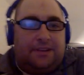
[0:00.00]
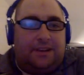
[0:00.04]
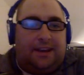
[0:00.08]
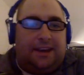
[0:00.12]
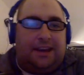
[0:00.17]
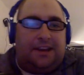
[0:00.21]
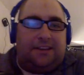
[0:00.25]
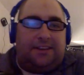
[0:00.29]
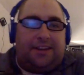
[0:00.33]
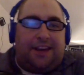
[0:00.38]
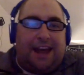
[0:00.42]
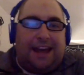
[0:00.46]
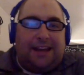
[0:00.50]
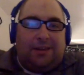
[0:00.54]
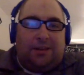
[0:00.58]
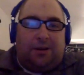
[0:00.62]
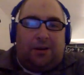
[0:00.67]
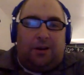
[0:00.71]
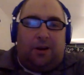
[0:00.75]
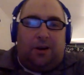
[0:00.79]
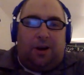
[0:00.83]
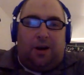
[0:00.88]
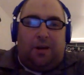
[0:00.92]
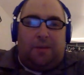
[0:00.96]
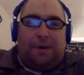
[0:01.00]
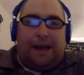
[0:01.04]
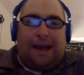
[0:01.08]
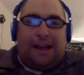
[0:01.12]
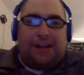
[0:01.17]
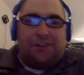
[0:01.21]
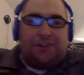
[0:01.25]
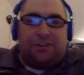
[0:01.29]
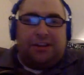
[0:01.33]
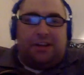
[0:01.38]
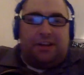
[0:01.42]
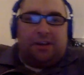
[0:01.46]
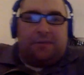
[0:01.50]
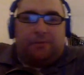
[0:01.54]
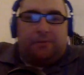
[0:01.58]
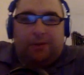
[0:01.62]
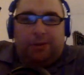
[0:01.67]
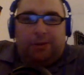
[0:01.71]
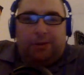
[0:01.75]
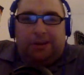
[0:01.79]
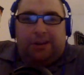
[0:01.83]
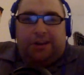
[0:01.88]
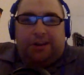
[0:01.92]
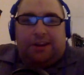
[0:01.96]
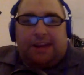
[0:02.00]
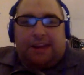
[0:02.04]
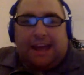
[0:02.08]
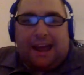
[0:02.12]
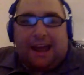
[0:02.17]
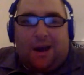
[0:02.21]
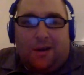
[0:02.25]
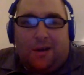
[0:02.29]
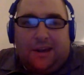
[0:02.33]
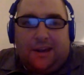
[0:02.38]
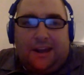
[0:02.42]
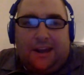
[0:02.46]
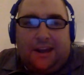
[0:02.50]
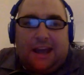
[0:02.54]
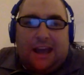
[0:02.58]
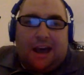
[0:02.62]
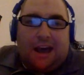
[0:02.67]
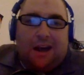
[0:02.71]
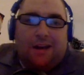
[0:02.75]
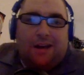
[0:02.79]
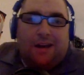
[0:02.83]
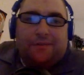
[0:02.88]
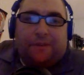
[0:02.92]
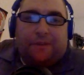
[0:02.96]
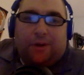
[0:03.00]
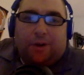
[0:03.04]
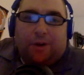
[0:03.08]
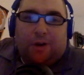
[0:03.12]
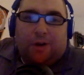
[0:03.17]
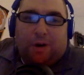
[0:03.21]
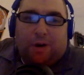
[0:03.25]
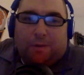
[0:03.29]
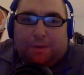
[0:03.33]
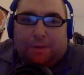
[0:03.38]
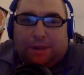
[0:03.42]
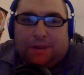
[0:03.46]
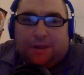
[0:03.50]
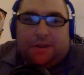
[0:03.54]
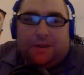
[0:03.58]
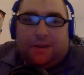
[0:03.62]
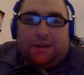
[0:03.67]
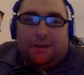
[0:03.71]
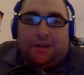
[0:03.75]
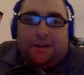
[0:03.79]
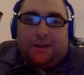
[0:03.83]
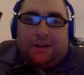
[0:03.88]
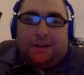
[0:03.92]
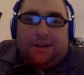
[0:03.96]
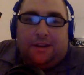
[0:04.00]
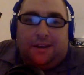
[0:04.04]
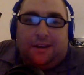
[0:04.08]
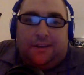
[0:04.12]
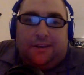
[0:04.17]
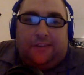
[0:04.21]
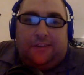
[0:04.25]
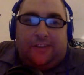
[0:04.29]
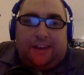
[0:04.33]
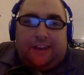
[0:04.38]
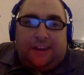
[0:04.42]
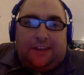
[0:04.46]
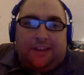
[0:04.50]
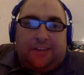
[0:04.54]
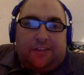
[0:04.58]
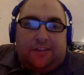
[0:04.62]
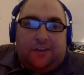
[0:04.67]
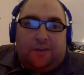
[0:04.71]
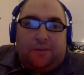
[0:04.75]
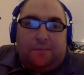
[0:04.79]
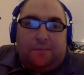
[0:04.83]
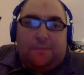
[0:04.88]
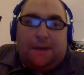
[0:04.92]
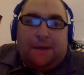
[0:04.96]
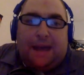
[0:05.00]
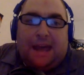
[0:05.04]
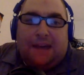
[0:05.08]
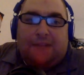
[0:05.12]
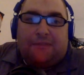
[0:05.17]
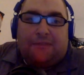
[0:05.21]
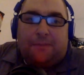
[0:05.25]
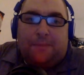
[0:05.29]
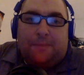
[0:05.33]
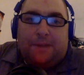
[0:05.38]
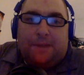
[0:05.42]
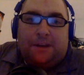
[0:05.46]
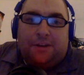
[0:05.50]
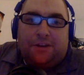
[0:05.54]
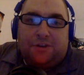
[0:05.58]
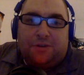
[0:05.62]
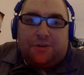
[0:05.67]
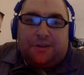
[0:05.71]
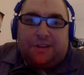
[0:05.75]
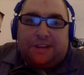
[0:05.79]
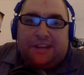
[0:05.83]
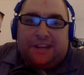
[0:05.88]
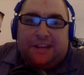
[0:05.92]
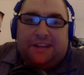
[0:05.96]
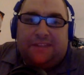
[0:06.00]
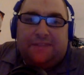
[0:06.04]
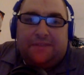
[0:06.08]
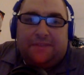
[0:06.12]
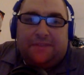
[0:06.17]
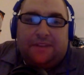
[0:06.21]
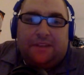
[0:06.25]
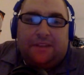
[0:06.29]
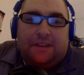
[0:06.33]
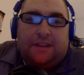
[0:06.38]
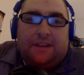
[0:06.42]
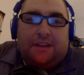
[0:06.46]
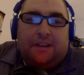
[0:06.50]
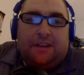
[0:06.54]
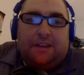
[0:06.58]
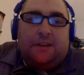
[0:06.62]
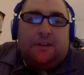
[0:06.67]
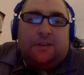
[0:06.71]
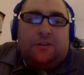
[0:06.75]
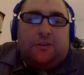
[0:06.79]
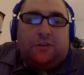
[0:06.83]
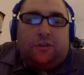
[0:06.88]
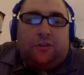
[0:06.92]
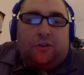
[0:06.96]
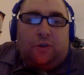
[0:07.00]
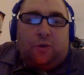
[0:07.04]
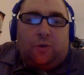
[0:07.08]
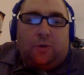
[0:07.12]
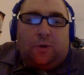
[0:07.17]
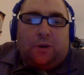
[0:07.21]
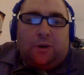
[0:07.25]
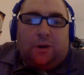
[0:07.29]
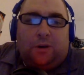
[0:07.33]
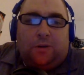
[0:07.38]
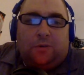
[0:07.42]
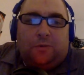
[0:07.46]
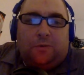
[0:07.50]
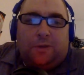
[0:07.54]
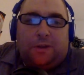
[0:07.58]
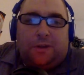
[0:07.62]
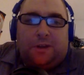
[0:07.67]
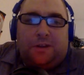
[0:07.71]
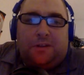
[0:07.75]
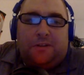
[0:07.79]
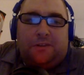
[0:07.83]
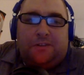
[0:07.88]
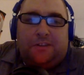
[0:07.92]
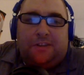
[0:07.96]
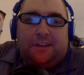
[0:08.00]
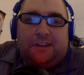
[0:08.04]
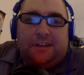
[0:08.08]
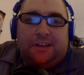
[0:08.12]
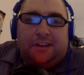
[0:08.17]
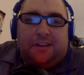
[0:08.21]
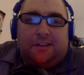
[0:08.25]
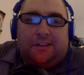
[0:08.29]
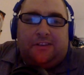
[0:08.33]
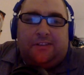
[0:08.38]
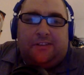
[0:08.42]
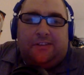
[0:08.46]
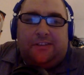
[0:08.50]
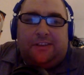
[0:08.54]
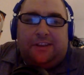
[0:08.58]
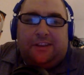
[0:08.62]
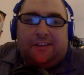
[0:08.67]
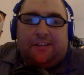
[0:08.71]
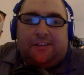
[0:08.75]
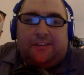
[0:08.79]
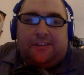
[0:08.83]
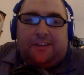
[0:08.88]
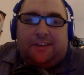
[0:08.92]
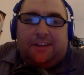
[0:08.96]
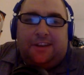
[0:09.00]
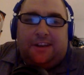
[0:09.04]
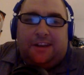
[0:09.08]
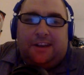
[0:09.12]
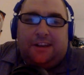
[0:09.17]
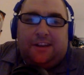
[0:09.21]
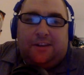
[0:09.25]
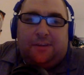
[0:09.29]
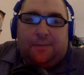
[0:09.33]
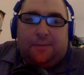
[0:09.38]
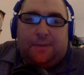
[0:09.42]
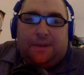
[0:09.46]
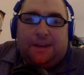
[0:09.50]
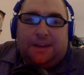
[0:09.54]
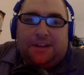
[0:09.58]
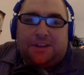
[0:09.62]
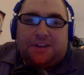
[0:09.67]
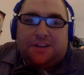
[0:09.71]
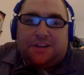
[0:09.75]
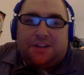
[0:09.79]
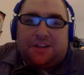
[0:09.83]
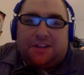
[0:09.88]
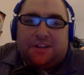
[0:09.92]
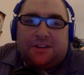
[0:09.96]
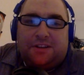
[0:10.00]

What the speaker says: And Tyler Herb, actually a really good outing out of Herb. His second start back from injury. 2 earned runs in 6 innings pitched.